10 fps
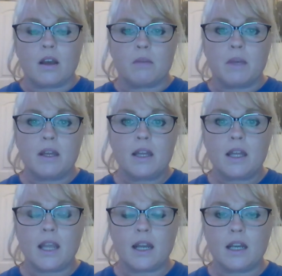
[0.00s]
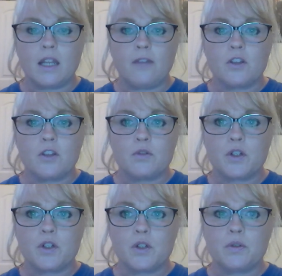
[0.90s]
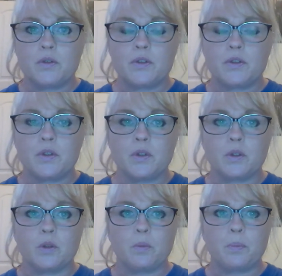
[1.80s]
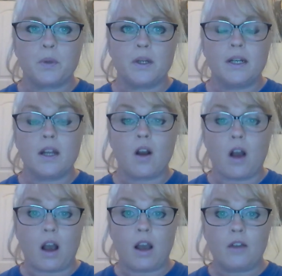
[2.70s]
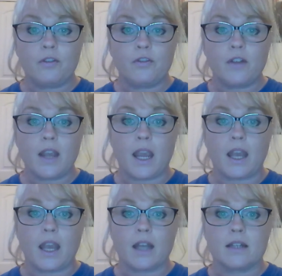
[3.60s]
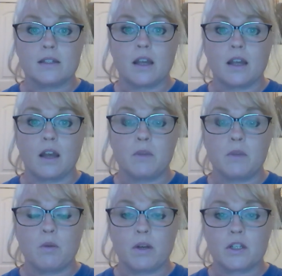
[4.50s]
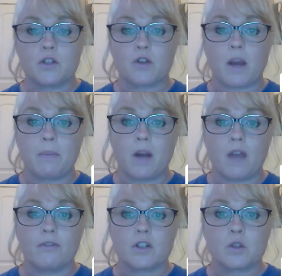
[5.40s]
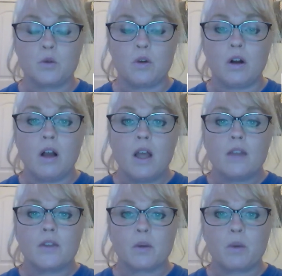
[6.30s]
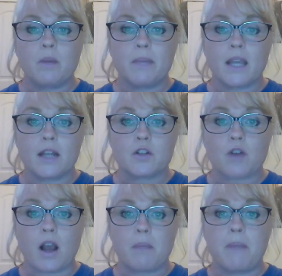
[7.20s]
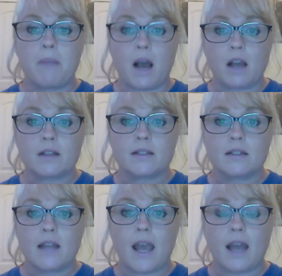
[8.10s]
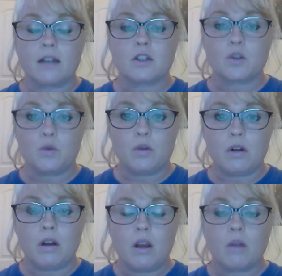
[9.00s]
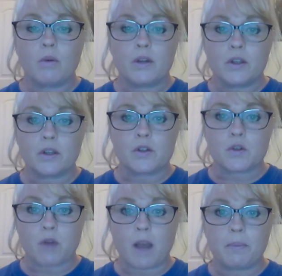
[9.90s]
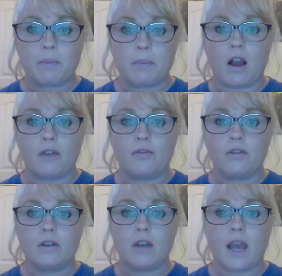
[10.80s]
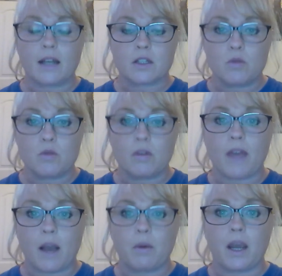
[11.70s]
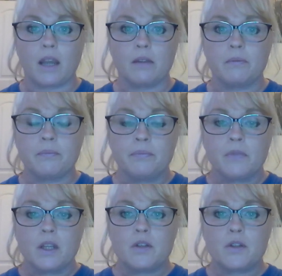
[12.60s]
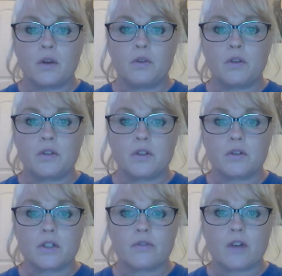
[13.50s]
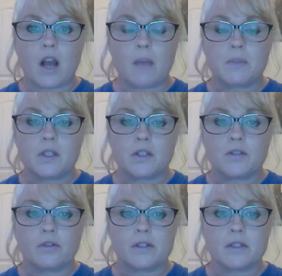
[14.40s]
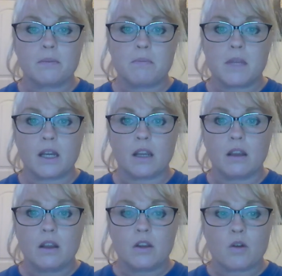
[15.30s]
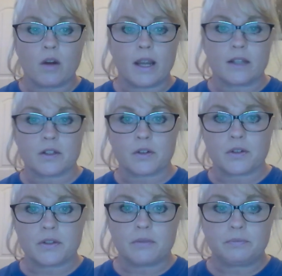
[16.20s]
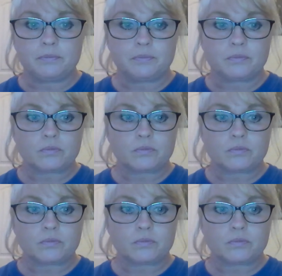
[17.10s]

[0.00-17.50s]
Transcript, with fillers: Um, and if you choose to print it off and um, you want to drop it off at school, there will be a drop box at school where you can drop it off at school that way. So those are your different options for submitting your answers.